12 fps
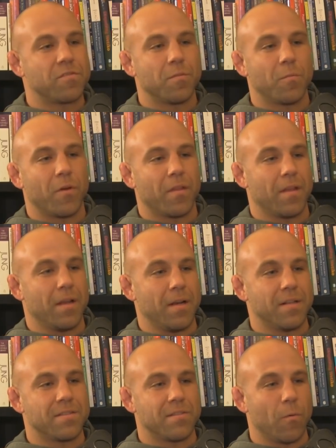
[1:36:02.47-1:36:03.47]
comes from
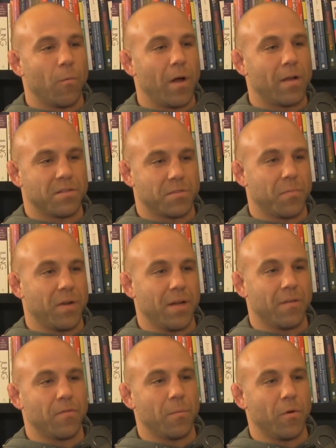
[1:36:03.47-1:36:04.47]
within. It's the
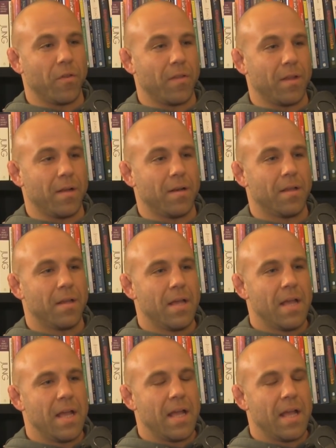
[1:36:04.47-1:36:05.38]
wellspring from within.